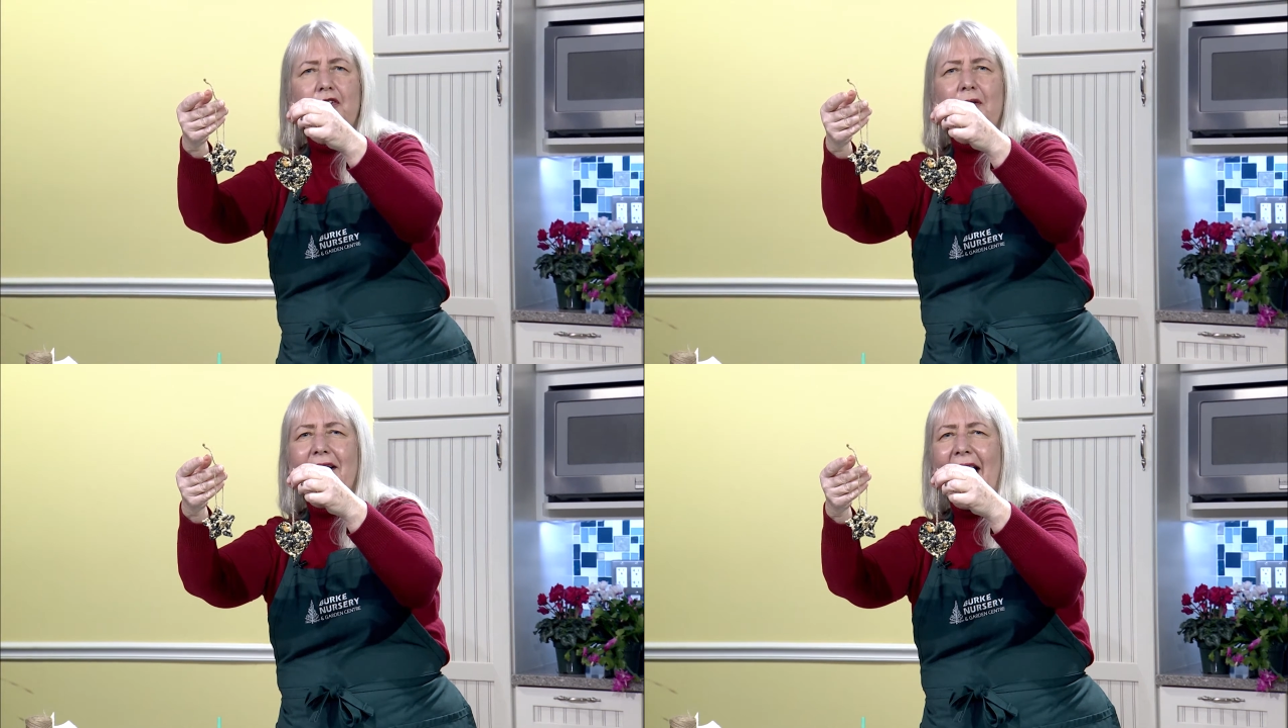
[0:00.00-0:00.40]

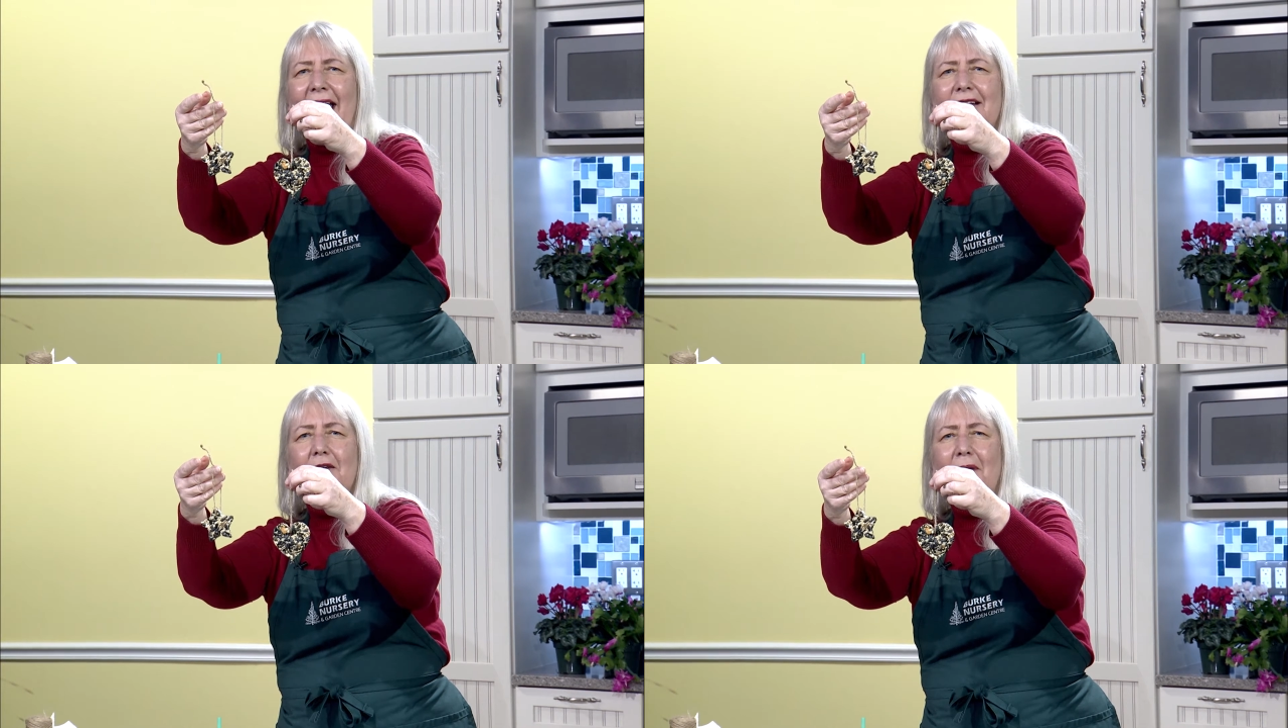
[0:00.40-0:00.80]
You can
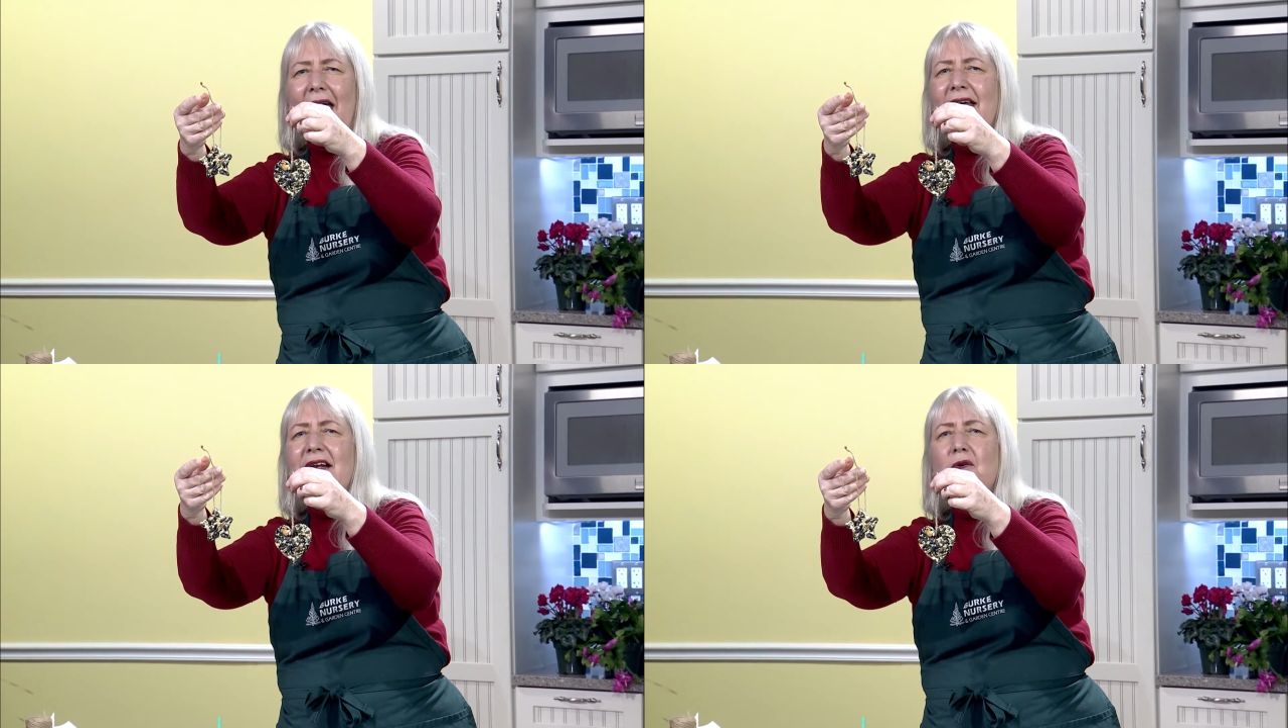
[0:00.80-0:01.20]
hang them
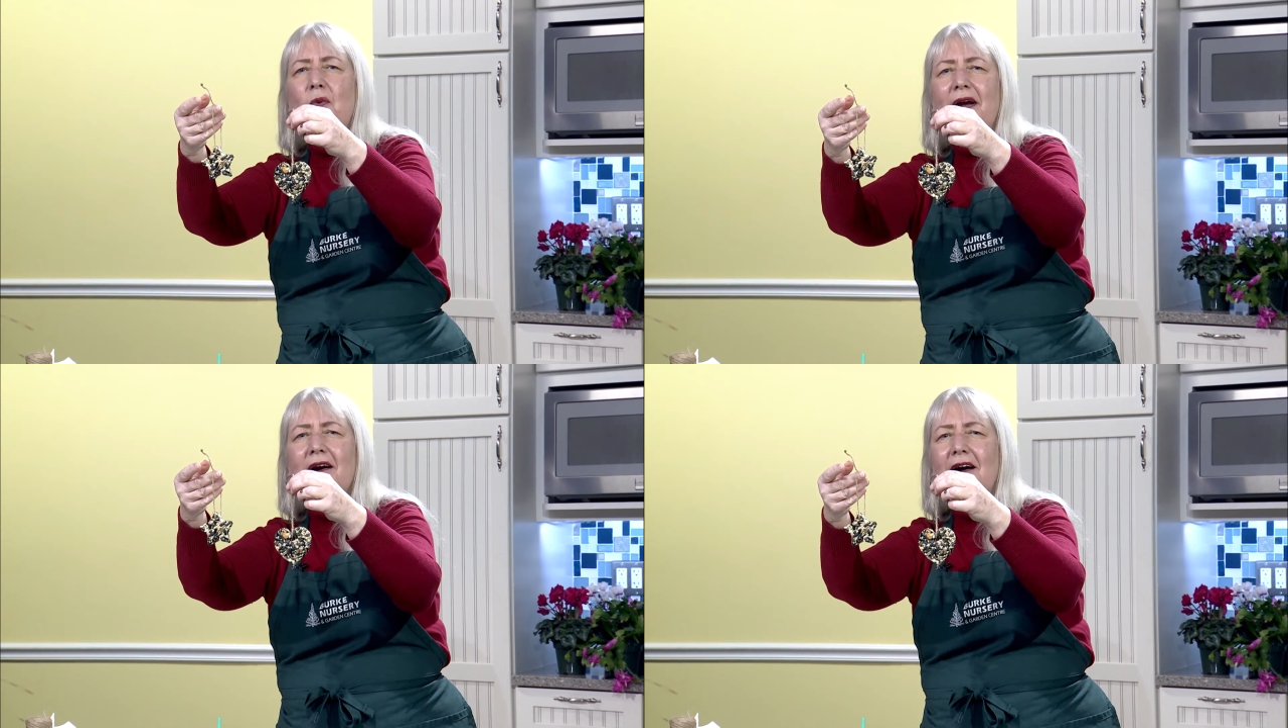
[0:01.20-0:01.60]

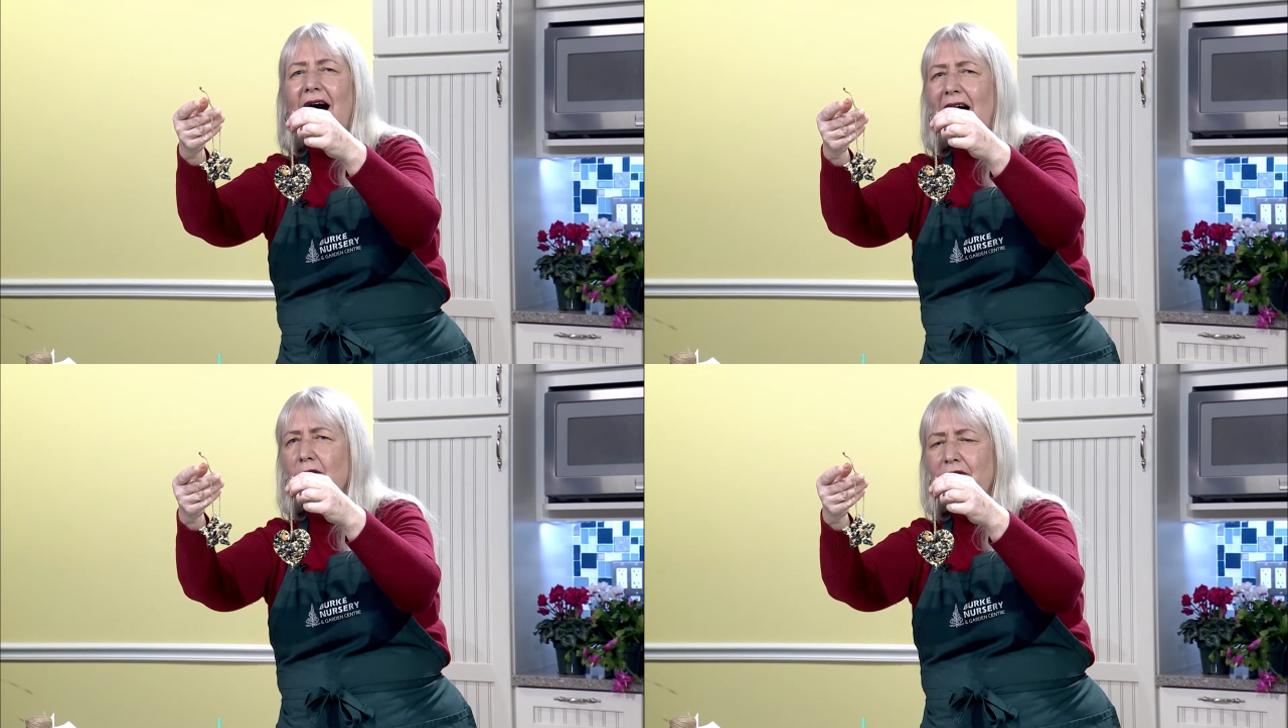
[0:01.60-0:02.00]
anywhere
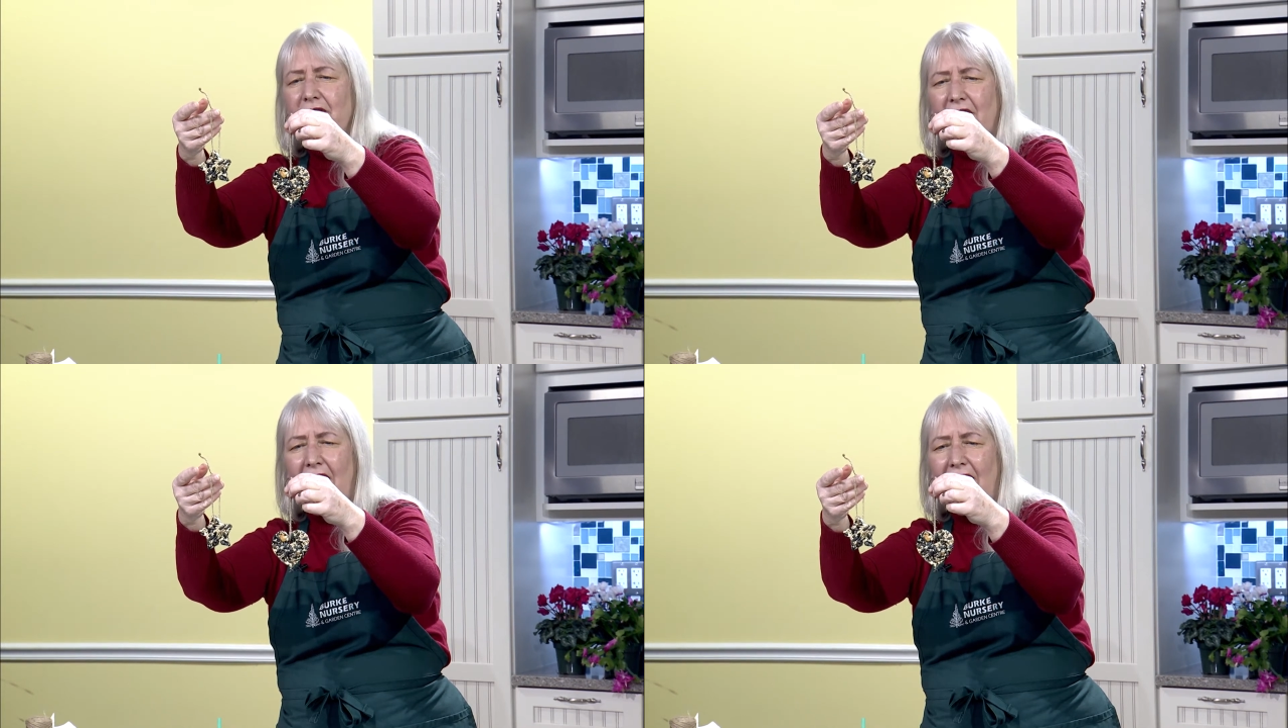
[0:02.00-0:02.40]

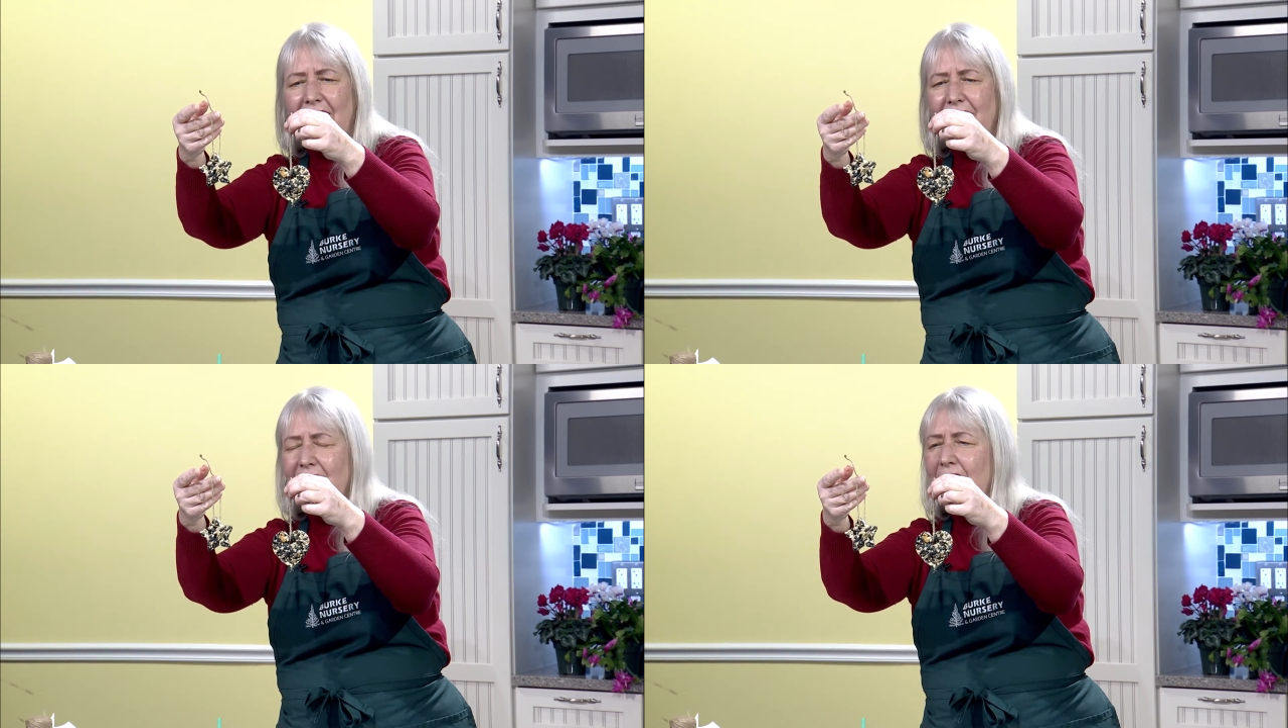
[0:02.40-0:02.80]

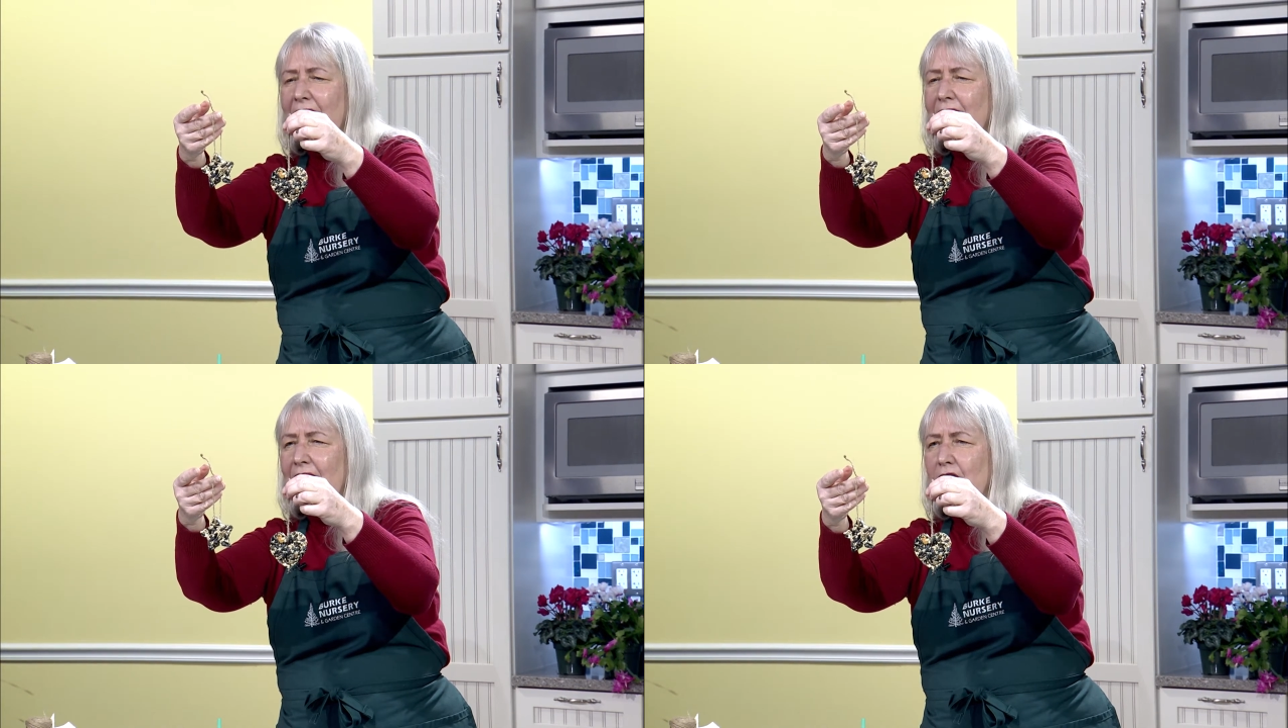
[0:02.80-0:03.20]
outside
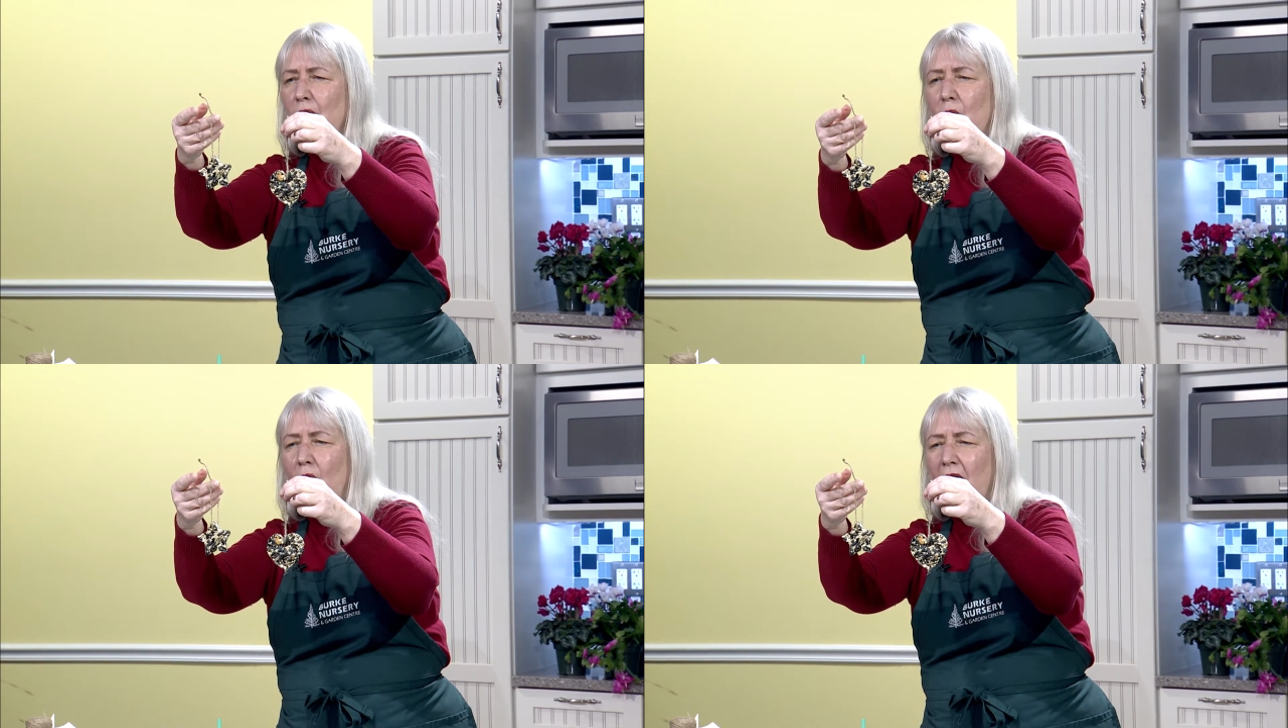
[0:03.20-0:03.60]
that
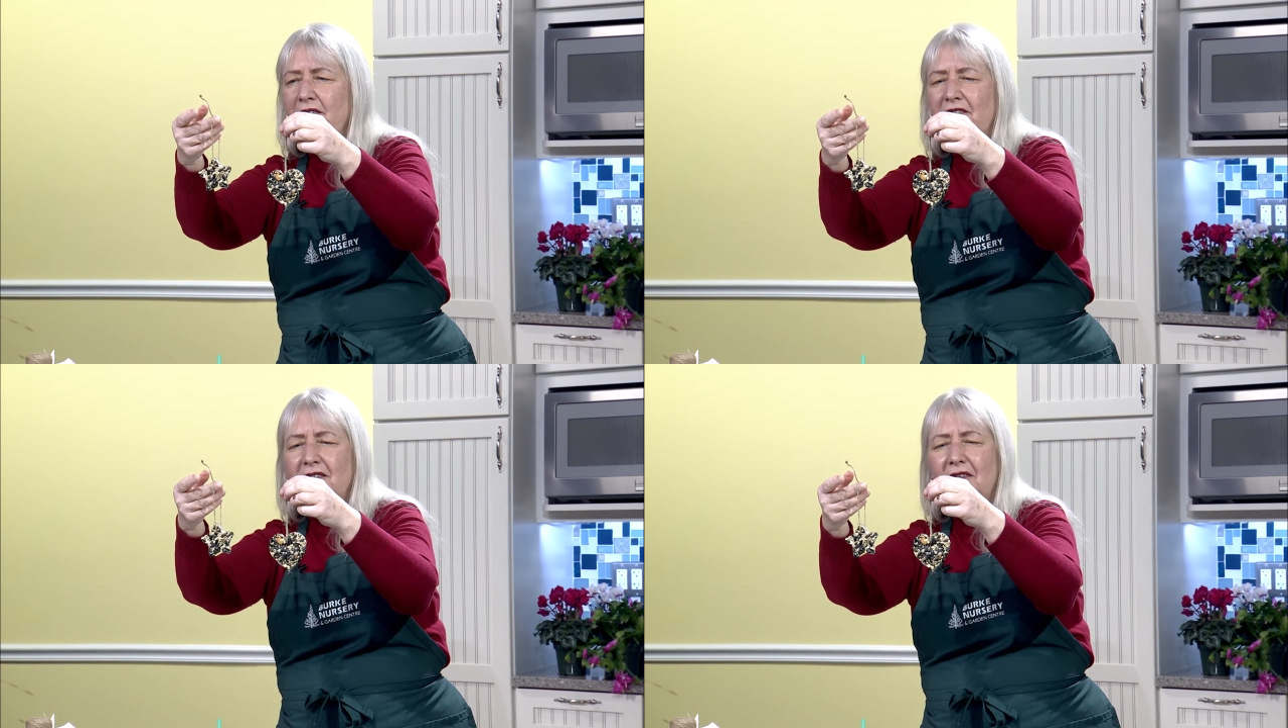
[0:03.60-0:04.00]
you
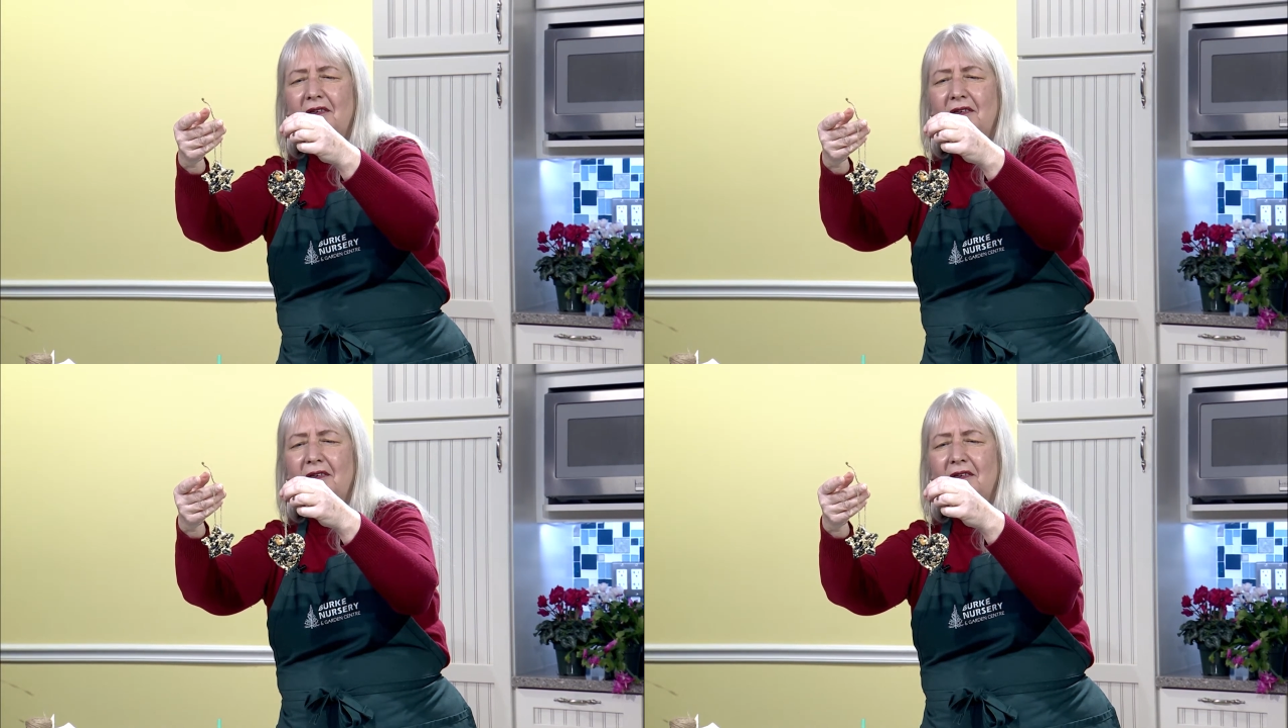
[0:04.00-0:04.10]
want.